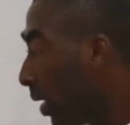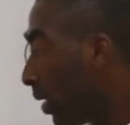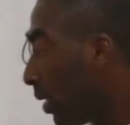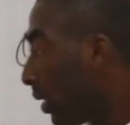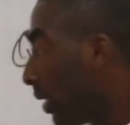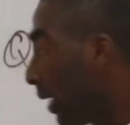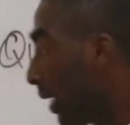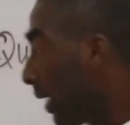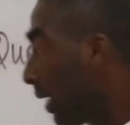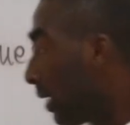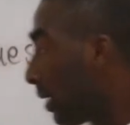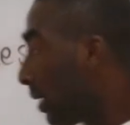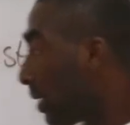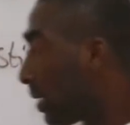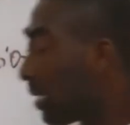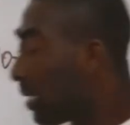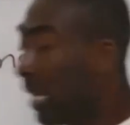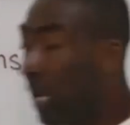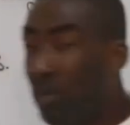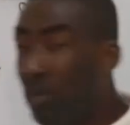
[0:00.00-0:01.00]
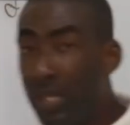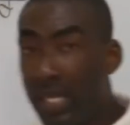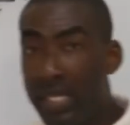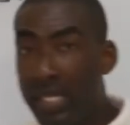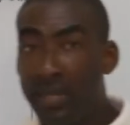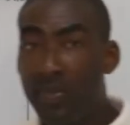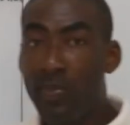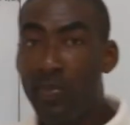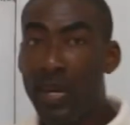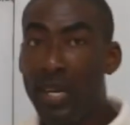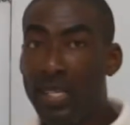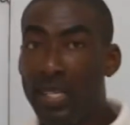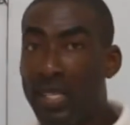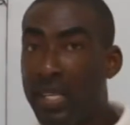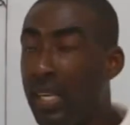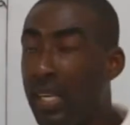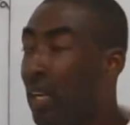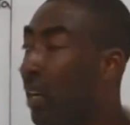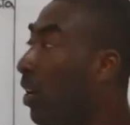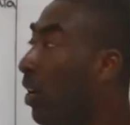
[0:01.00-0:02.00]
the subject
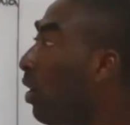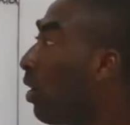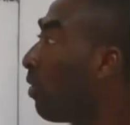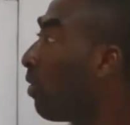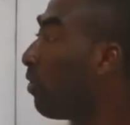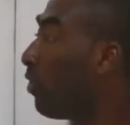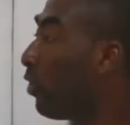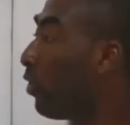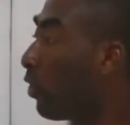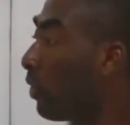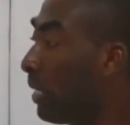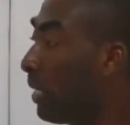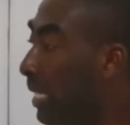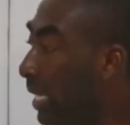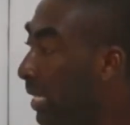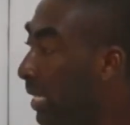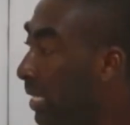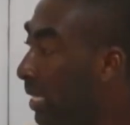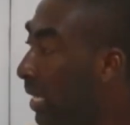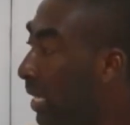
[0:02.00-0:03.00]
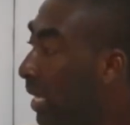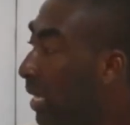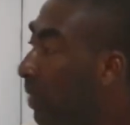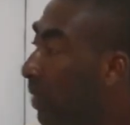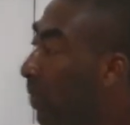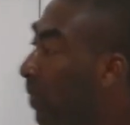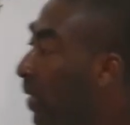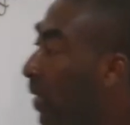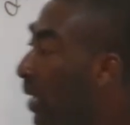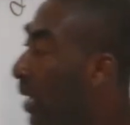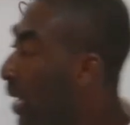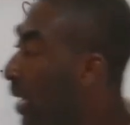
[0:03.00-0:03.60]
matter of your data